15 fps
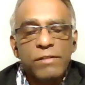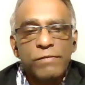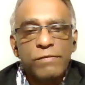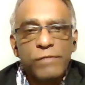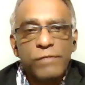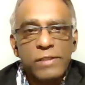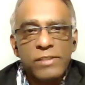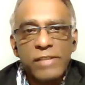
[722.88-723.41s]

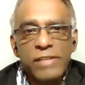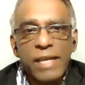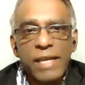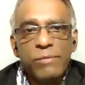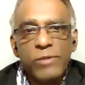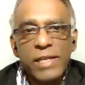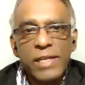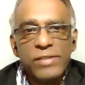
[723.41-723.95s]
for the
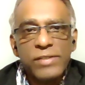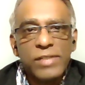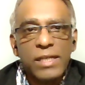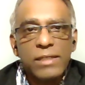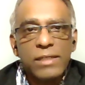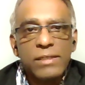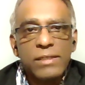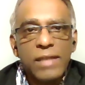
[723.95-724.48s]
same
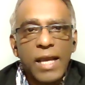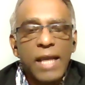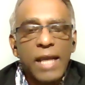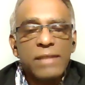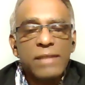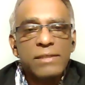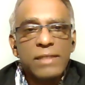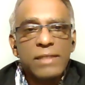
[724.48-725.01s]
reason
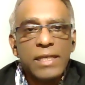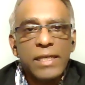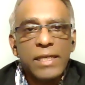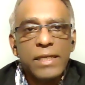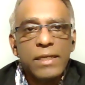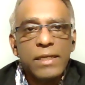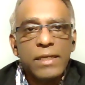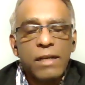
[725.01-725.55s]
as
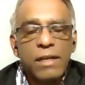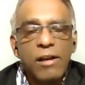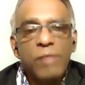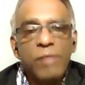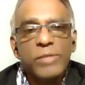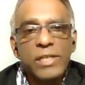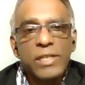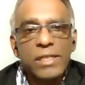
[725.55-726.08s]
the
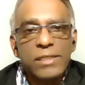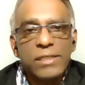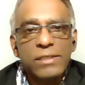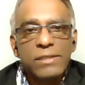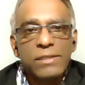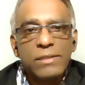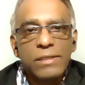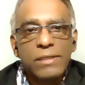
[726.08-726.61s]

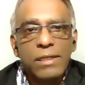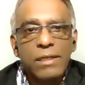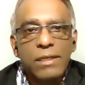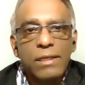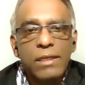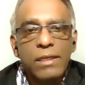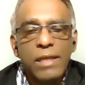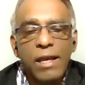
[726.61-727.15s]
communists
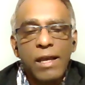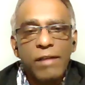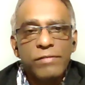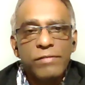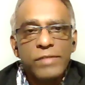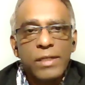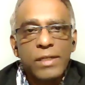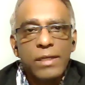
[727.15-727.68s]

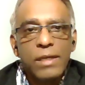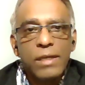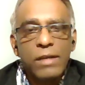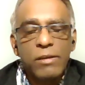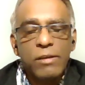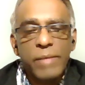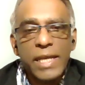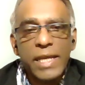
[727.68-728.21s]
loved
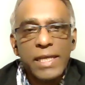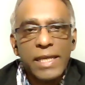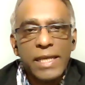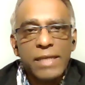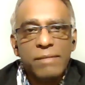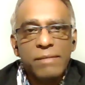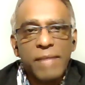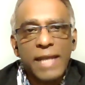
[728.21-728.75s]

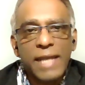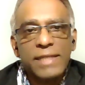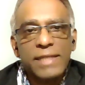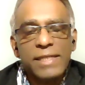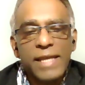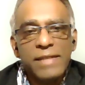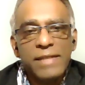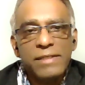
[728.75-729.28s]
Khomeini back in the
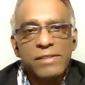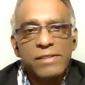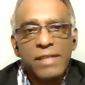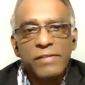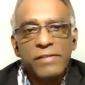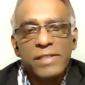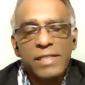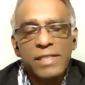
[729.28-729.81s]

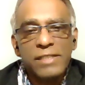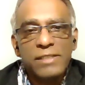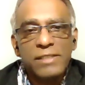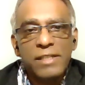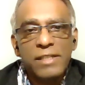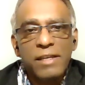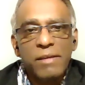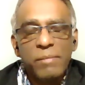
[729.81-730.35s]
1970s,
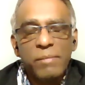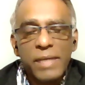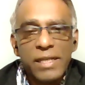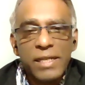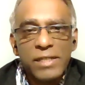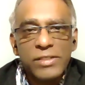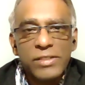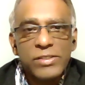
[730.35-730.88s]

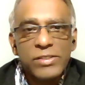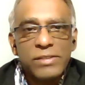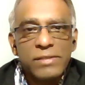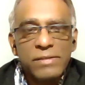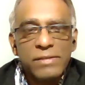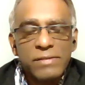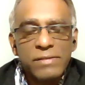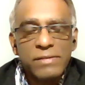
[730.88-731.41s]
because
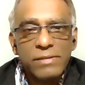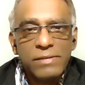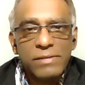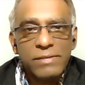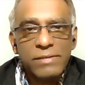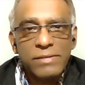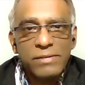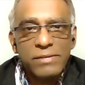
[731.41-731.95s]

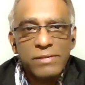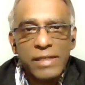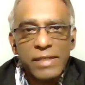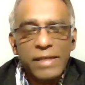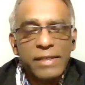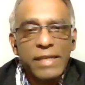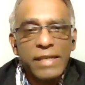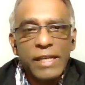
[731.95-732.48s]

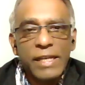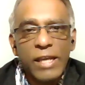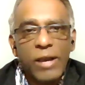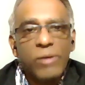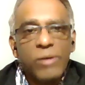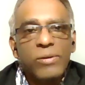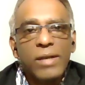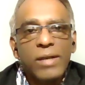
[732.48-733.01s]

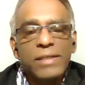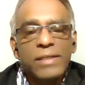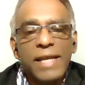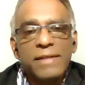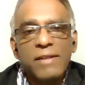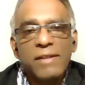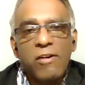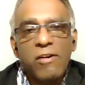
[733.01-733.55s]

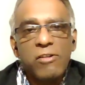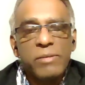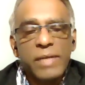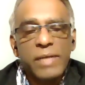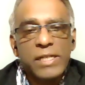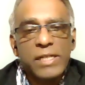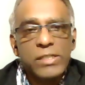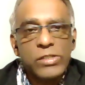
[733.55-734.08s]
that
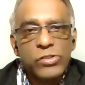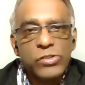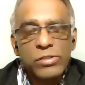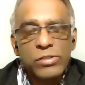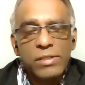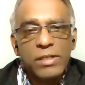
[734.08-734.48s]
government